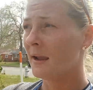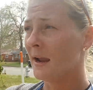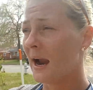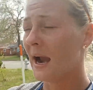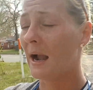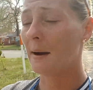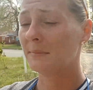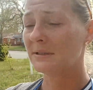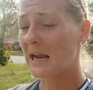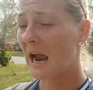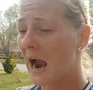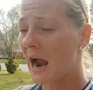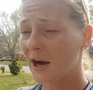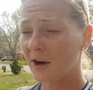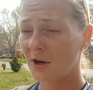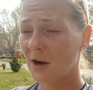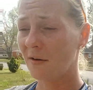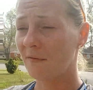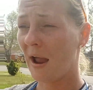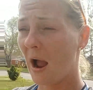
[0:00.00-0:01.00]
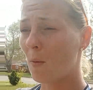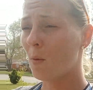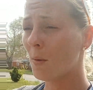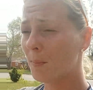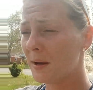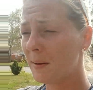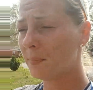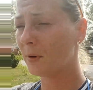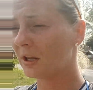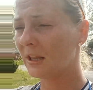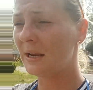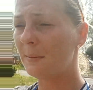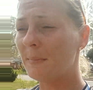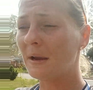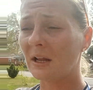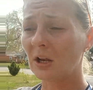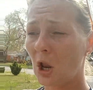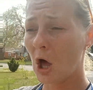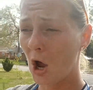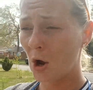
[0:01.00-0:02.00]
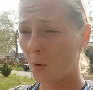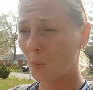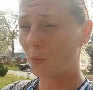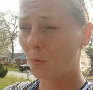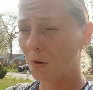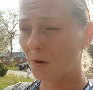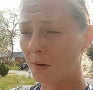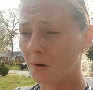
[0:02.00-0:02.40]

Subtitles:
And I'm tired of it. I want people to leave me alone.